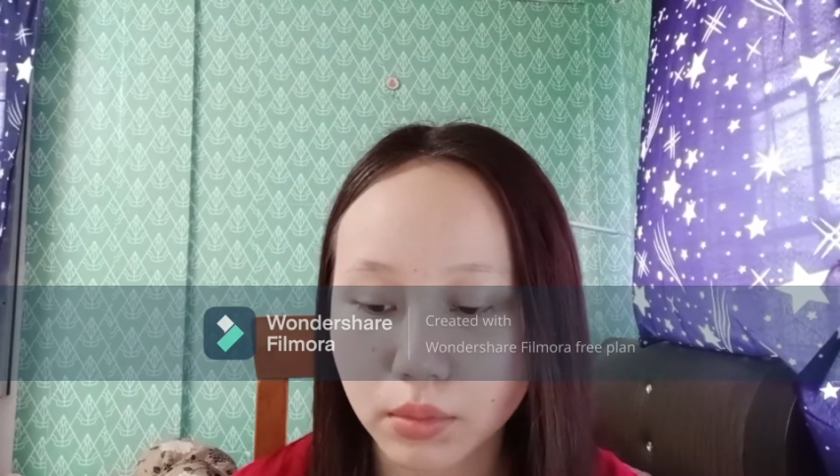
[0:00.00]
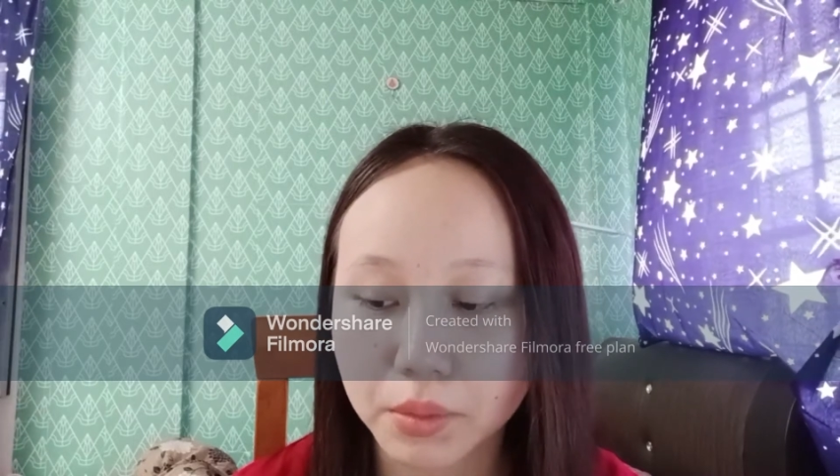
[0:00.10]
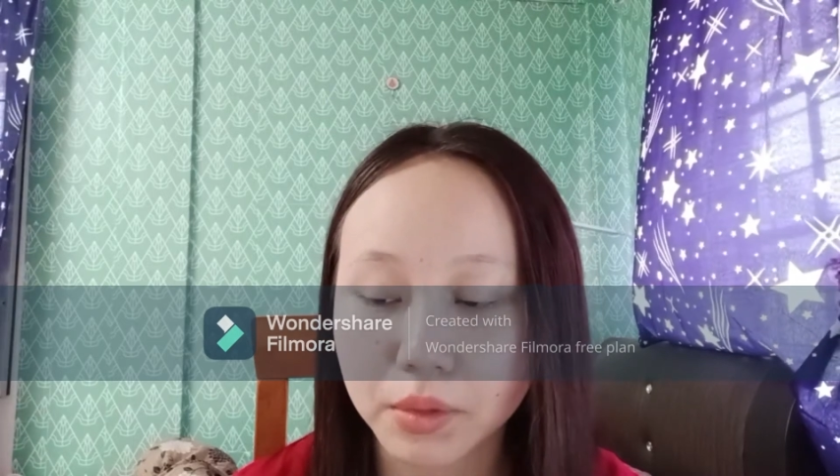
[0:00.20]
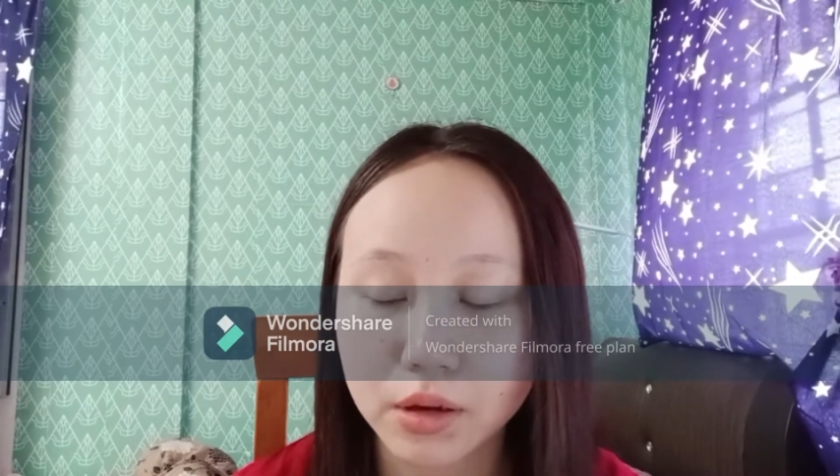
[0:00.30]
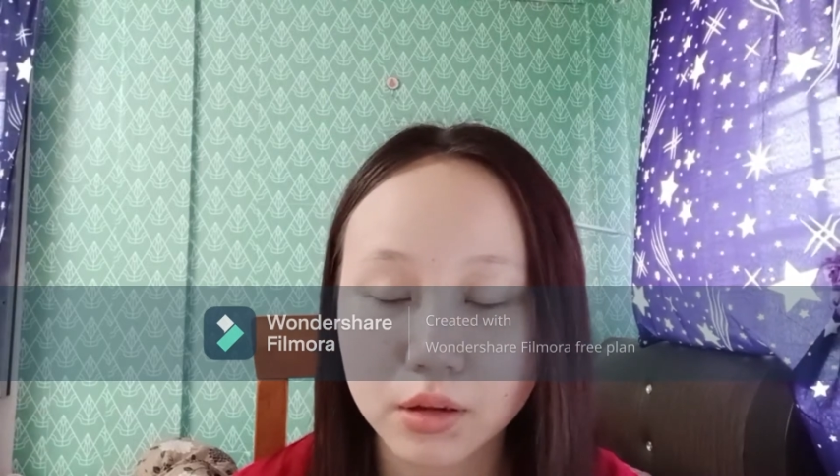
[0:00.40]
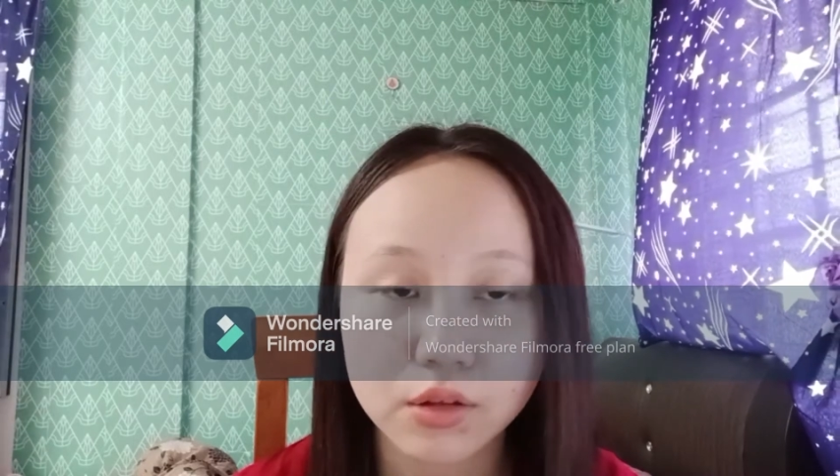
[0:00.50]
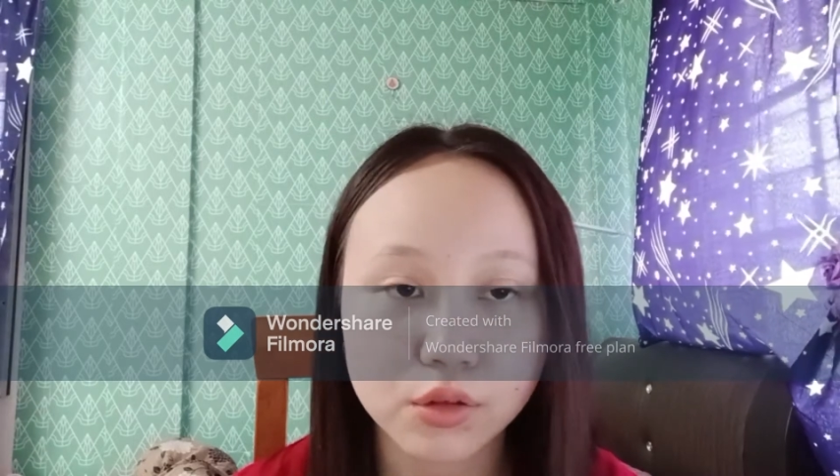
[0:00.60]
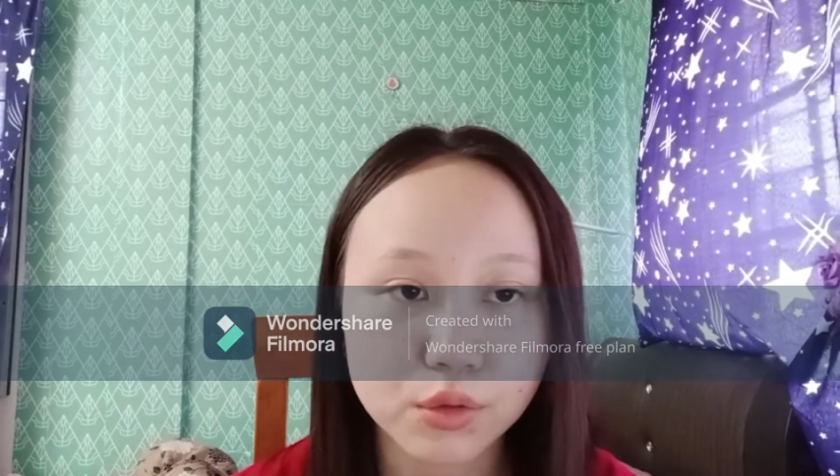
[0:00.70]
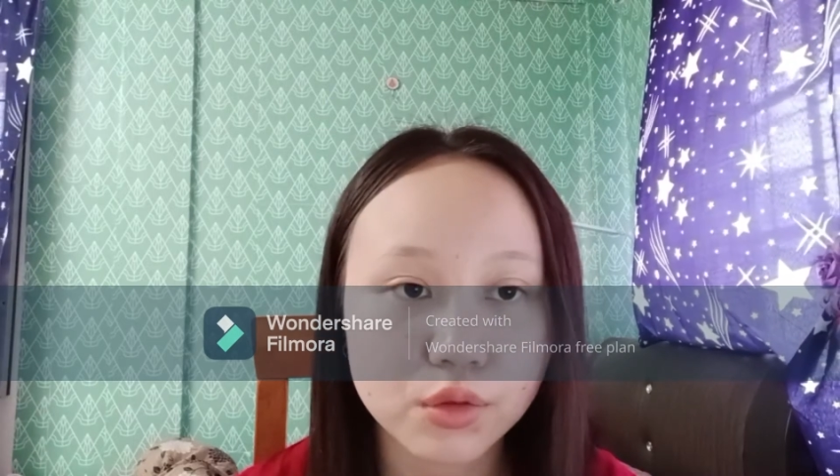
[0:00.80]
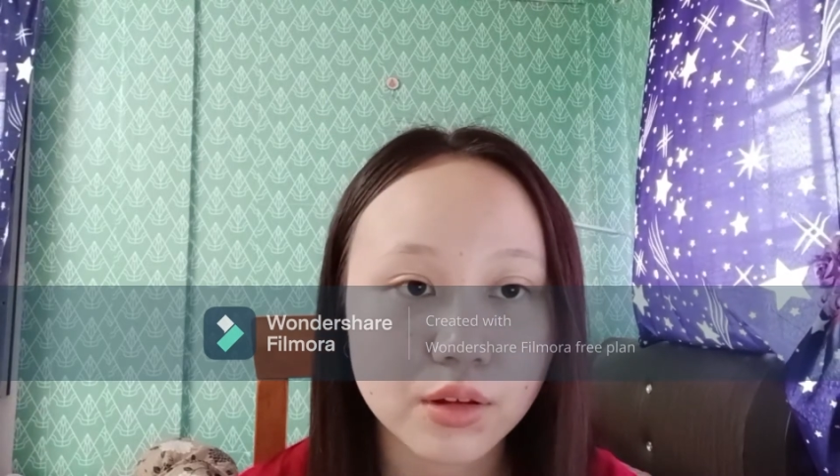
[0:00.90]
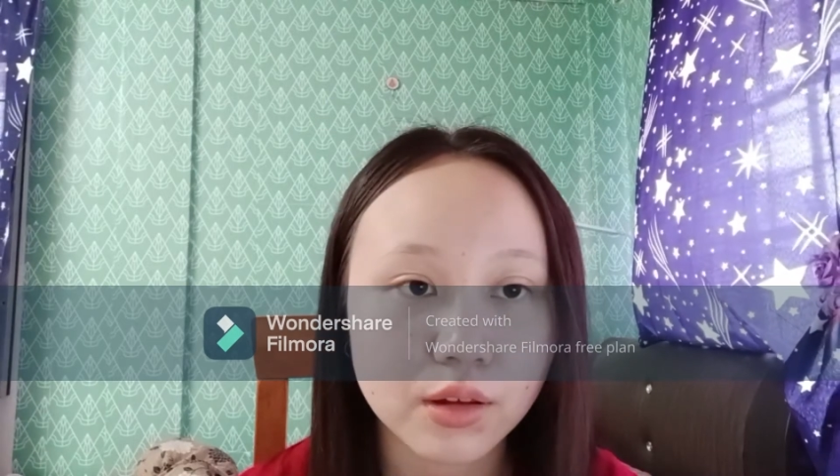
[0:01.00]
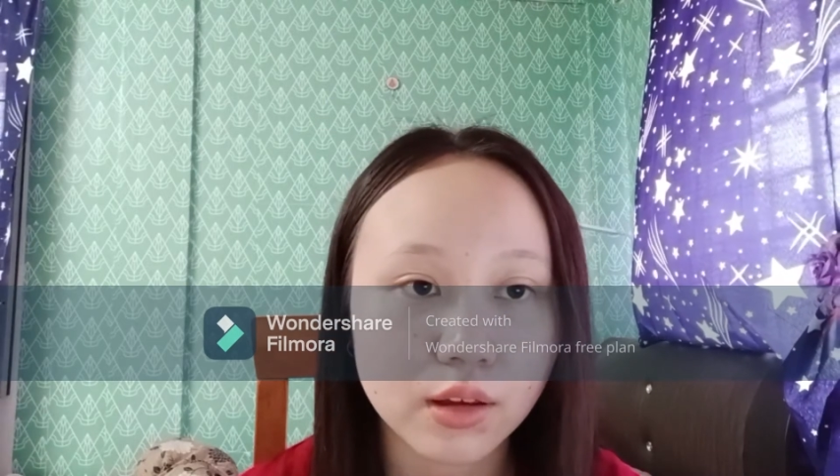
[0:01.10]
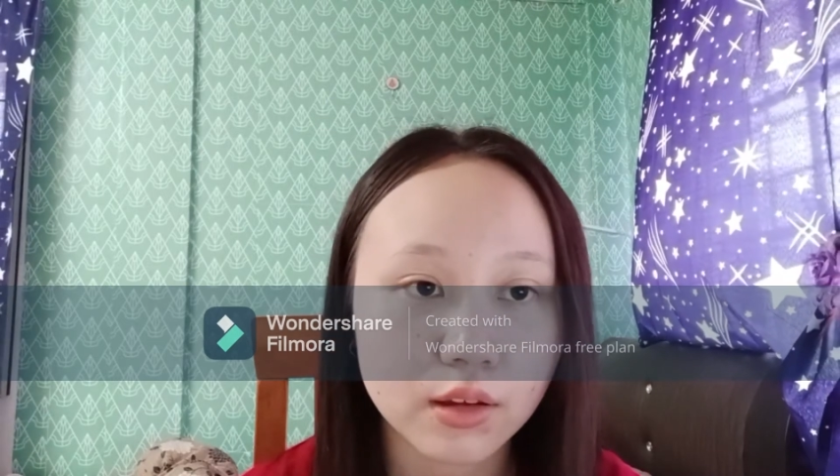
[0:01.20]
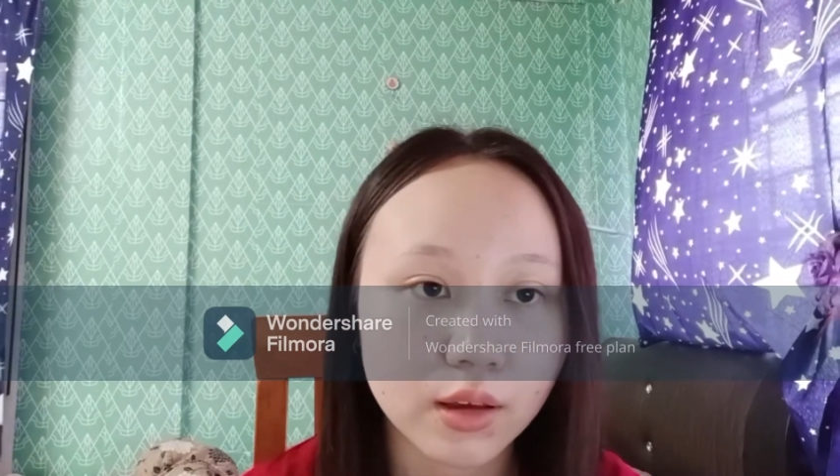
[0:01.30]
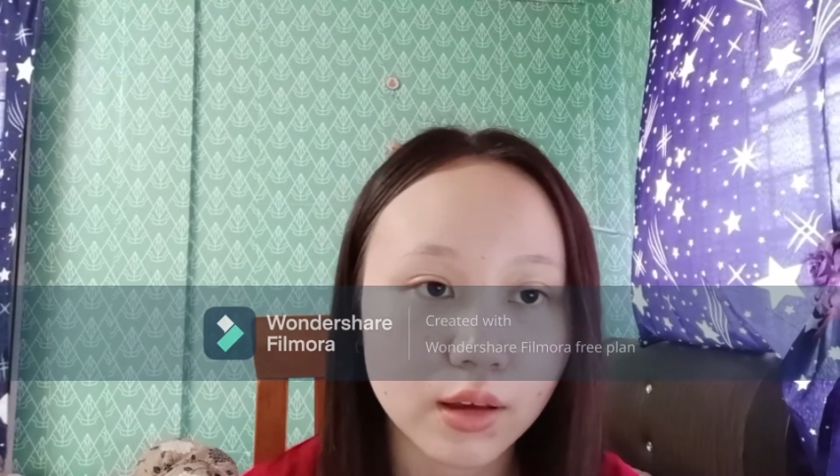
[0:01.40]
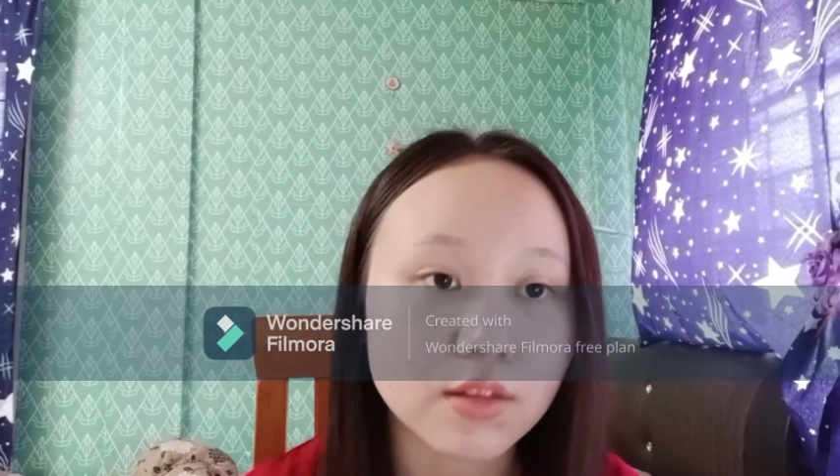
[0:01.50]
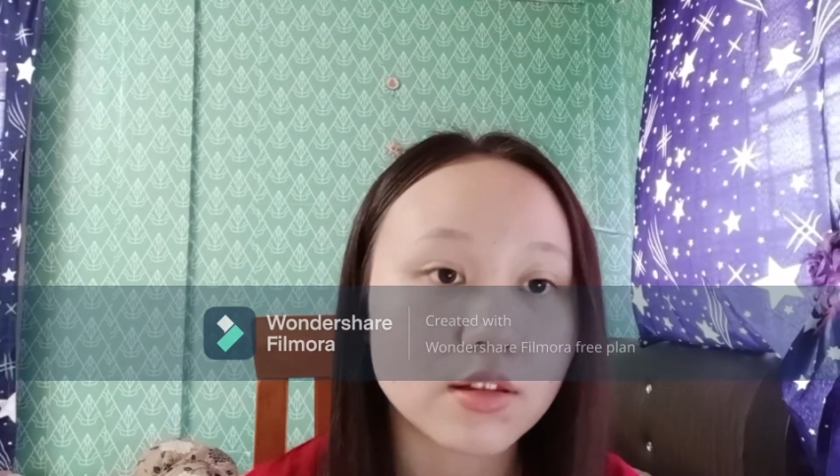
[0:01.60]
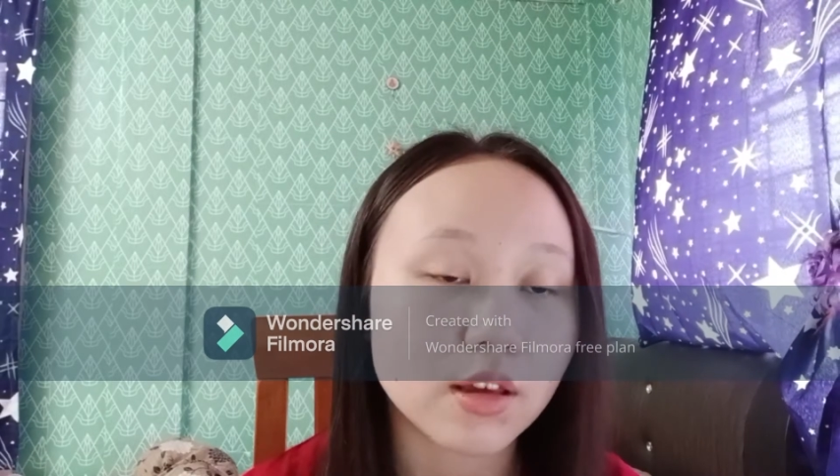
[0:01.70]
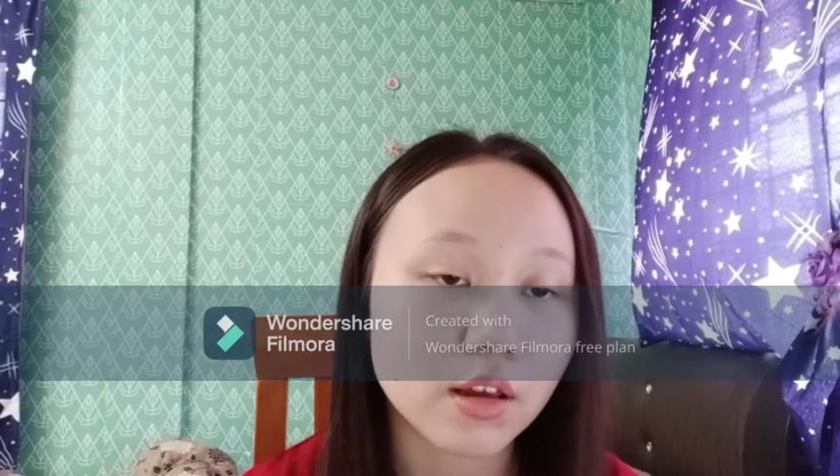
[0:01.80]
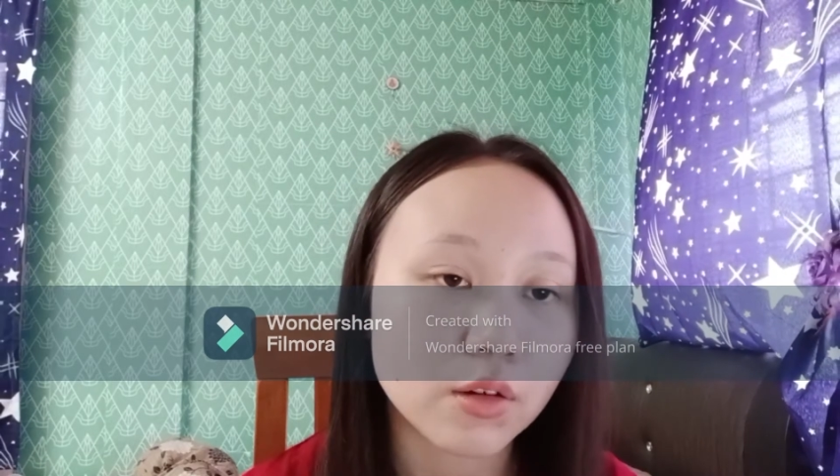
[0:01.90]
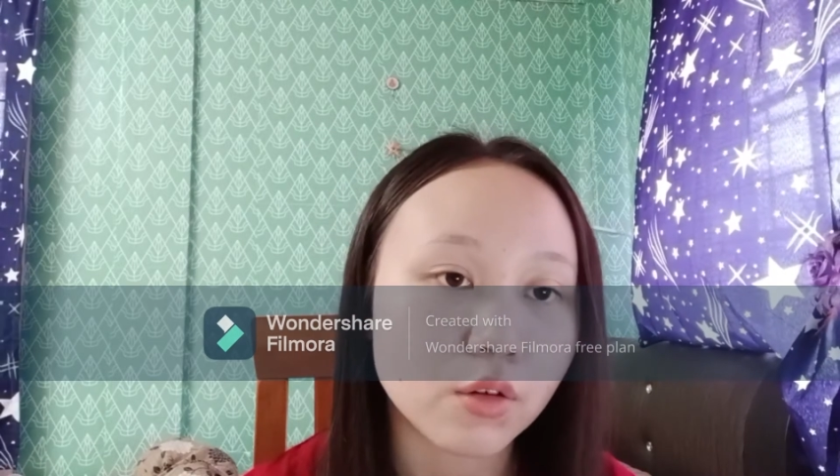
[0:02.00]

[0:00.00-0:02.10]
It is used at the end